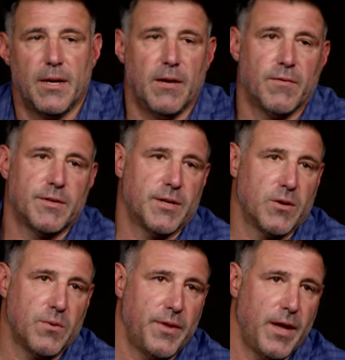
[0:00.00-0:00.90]
every
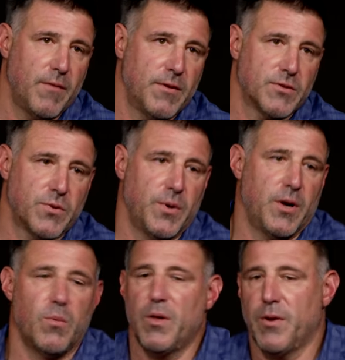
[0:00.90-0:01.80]
single day of his
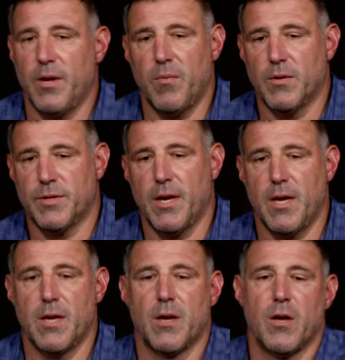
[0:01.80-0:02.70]
career, whether he was a